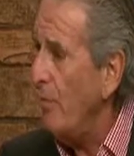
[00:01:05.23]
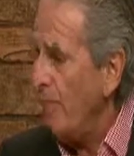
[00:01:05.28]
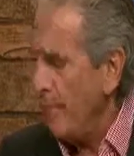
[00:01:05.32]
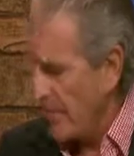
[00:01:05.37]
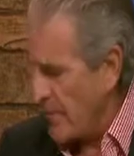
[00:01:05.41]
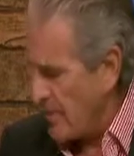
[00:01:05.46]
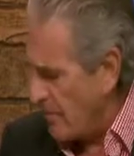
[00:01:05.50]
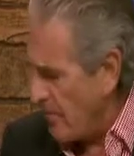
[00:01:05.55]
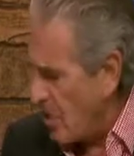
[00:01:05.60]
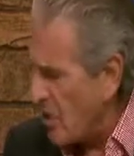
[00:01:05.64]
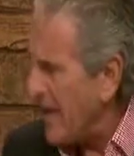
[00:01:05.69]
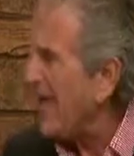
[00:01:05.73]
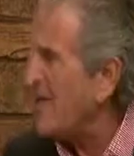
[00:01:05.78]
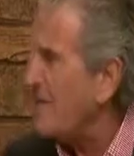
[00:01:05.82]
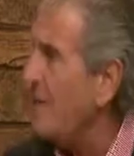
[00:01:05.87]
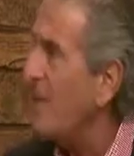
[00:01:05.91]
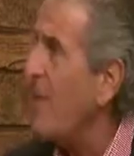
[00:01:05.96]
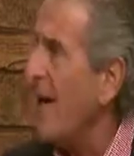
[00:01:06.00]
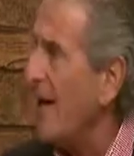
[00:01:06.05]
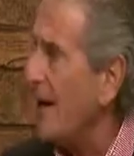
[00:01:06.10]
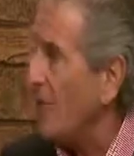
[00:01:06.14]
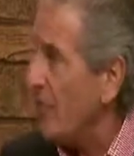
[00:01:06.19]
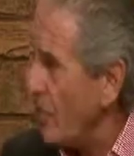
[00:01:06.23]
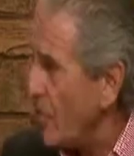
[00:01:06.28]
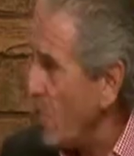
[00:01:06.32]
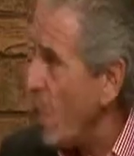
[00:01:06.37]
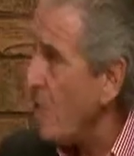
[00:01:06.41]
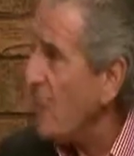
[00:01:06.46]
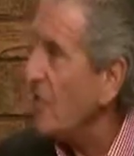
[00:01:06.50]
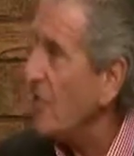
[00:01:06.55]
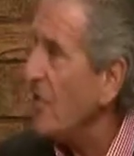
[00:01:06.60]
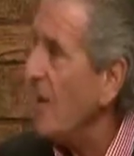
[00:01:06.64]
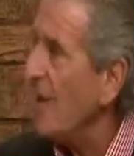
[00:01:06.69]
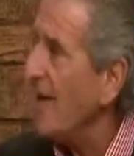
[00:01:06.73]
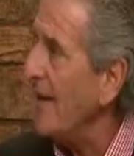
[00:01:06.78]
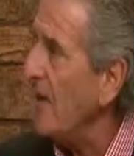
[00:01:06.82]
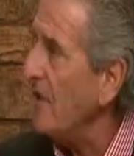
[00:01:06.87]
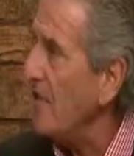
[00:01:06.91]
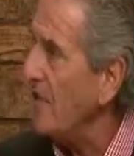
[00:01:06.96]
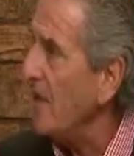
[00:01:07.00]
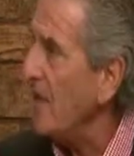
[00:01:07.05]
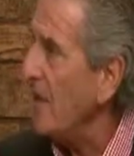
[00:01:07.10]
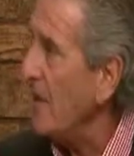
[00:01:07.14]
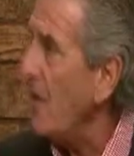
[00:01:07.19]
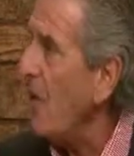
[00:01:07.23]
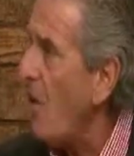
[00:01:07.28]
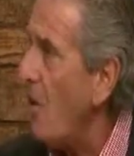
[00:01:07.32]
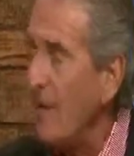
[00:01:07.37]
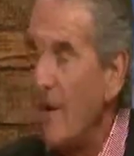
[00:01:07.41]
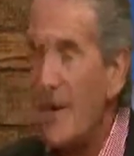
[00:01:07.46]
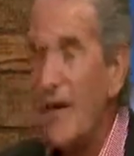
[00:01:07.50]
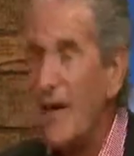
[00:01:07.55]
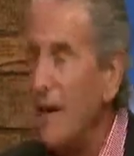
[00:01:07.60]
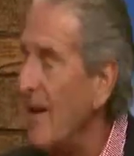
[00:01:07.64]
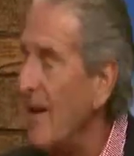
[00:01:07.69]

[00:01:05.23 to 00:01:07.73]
the book has a lot of neuroscience in it, all at